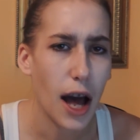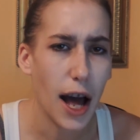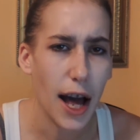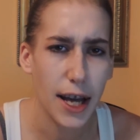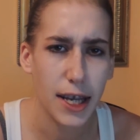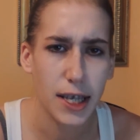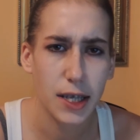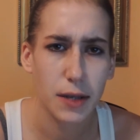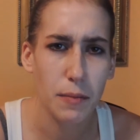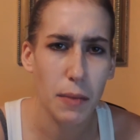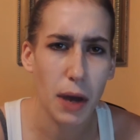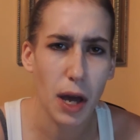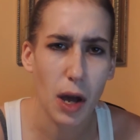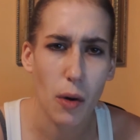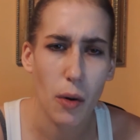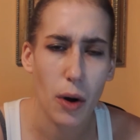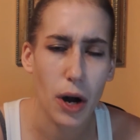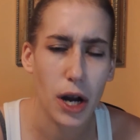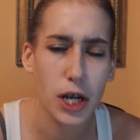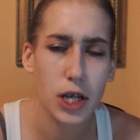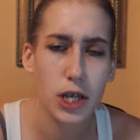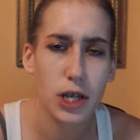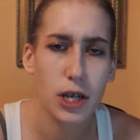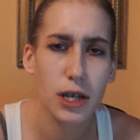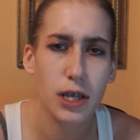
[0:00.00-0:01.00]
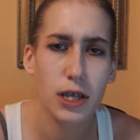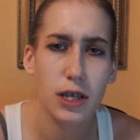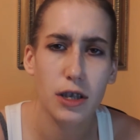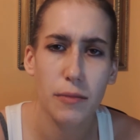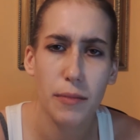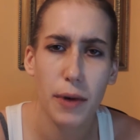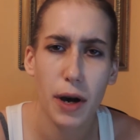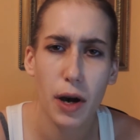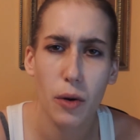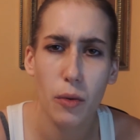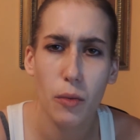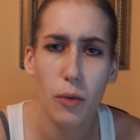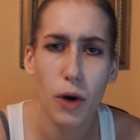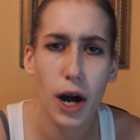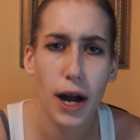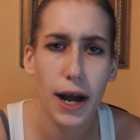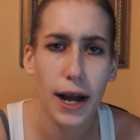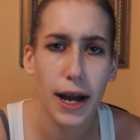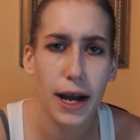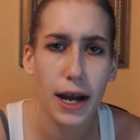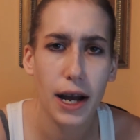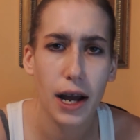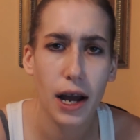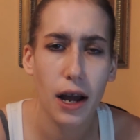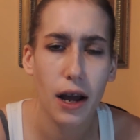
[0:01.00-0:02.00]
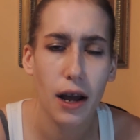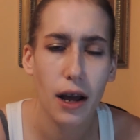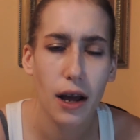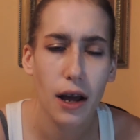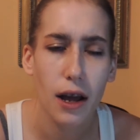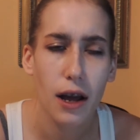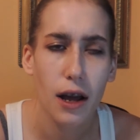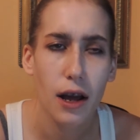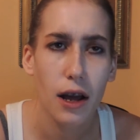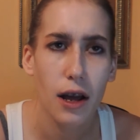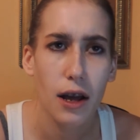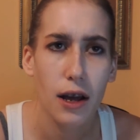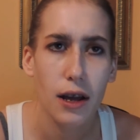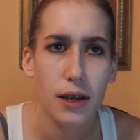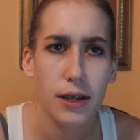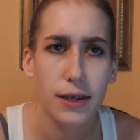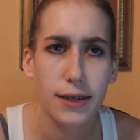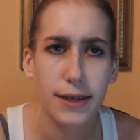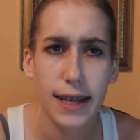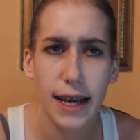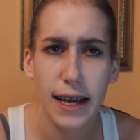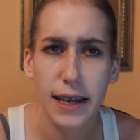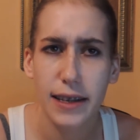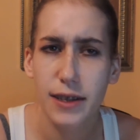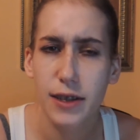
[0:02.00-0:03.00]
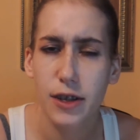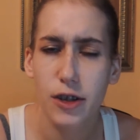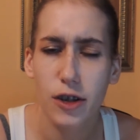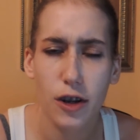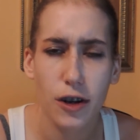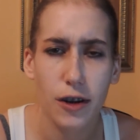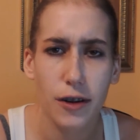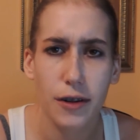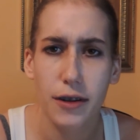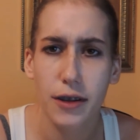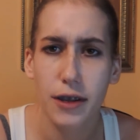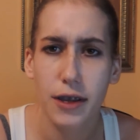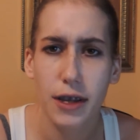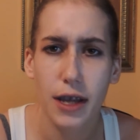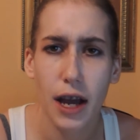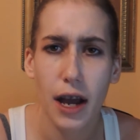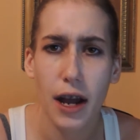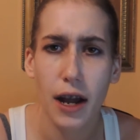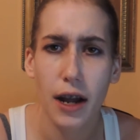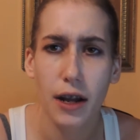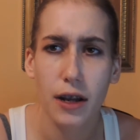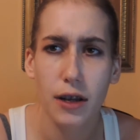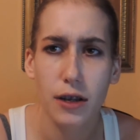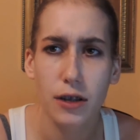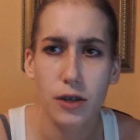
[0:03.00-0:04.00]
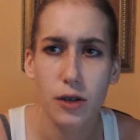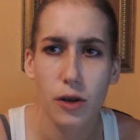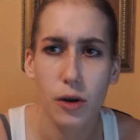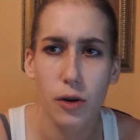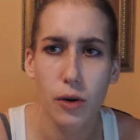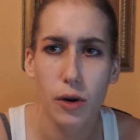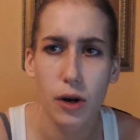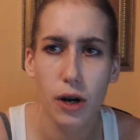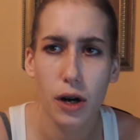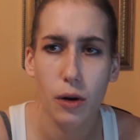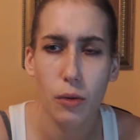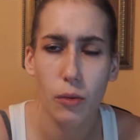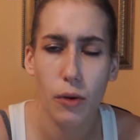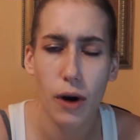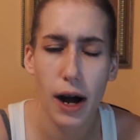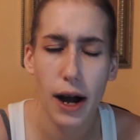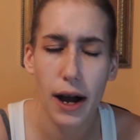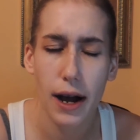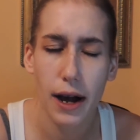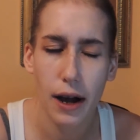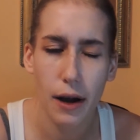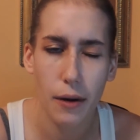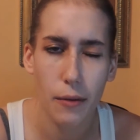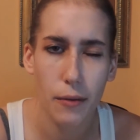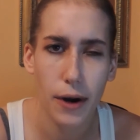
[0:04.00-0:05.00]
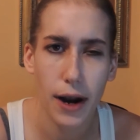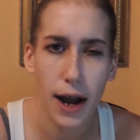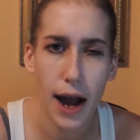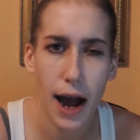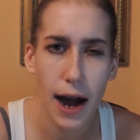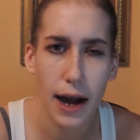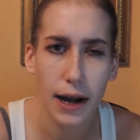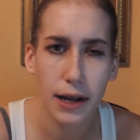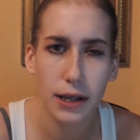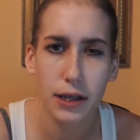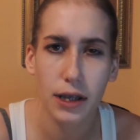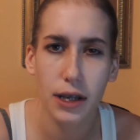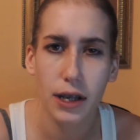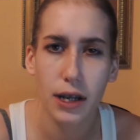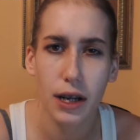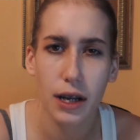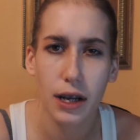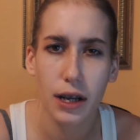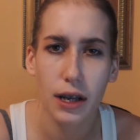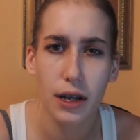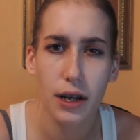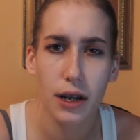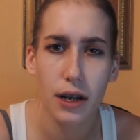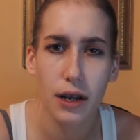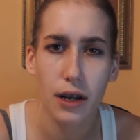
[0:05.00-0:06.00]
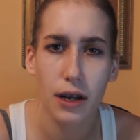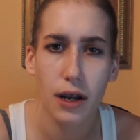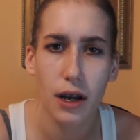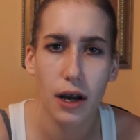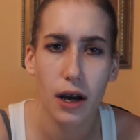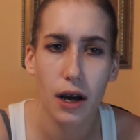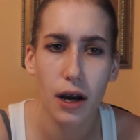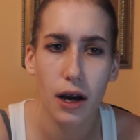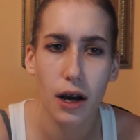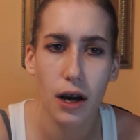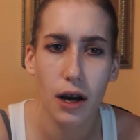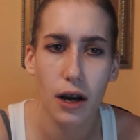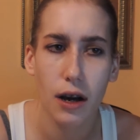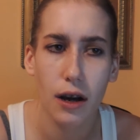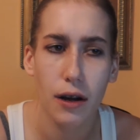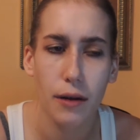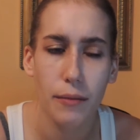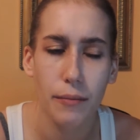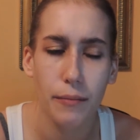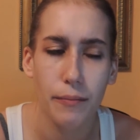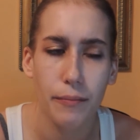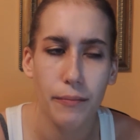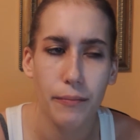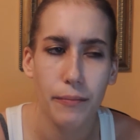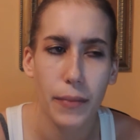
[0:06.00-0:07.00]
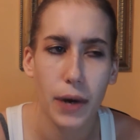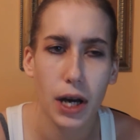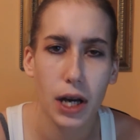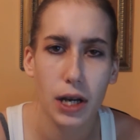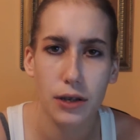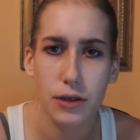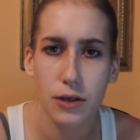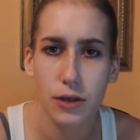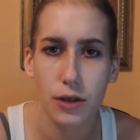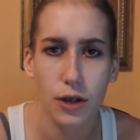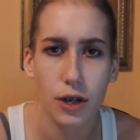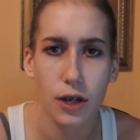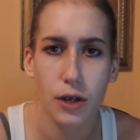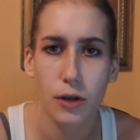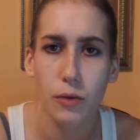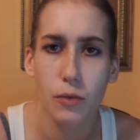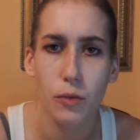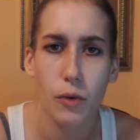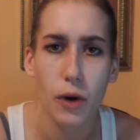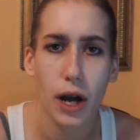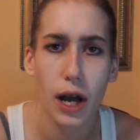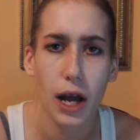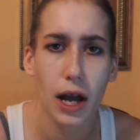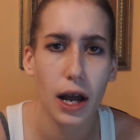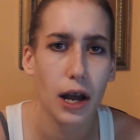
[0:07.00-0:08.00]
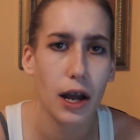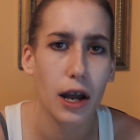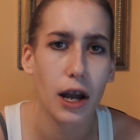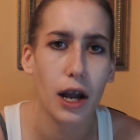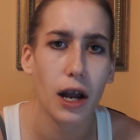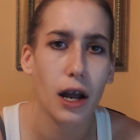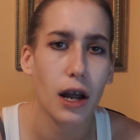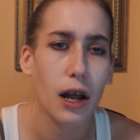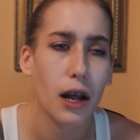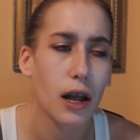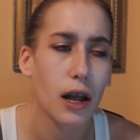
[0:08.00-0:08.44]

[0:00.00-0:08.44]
ask me questions about why I said certain things or why I reacted in a certain way